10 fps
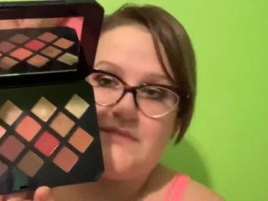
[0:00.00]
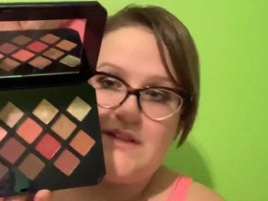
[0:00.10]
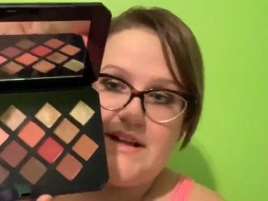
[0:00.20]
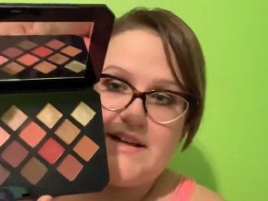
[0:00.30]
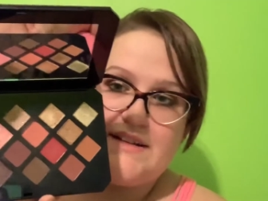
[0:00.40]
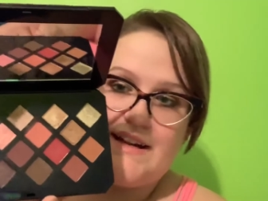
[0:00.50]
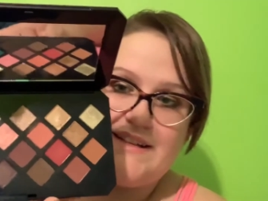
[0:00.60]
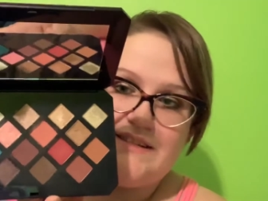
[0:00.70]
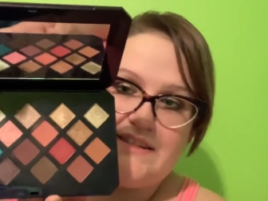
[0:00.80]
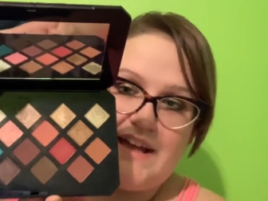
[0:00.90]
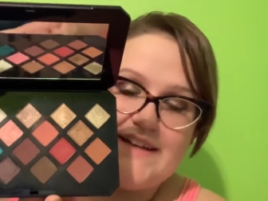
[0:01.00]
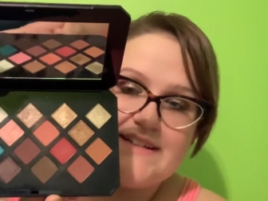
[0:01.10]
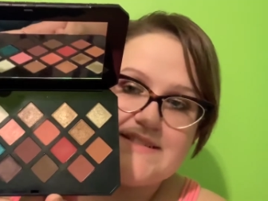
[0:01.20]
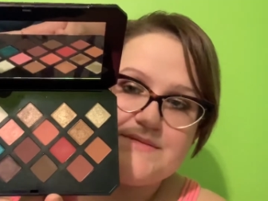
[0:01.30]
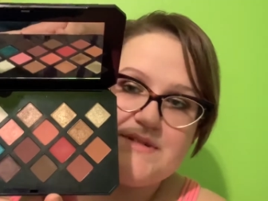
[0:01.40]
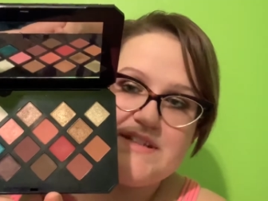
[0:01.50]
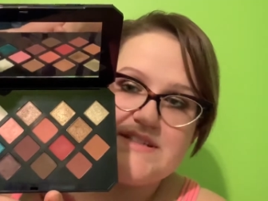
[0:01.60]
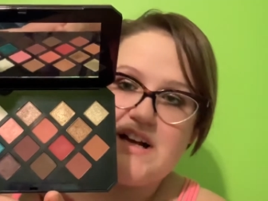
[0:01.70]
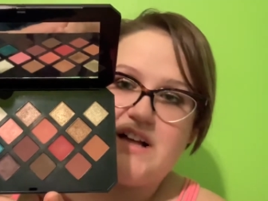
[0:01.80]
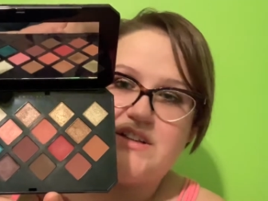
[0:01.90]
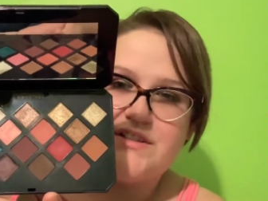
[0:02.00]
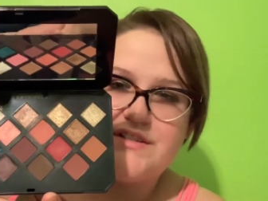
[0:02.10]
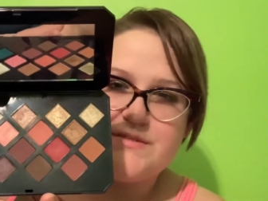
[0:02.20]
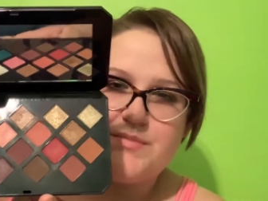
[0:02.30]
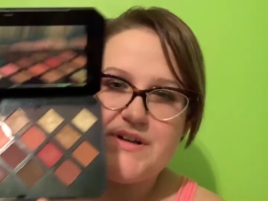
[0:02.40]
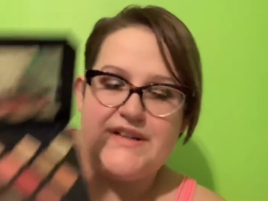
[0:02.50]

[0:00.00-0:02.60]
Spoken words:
And I like some of these colors, but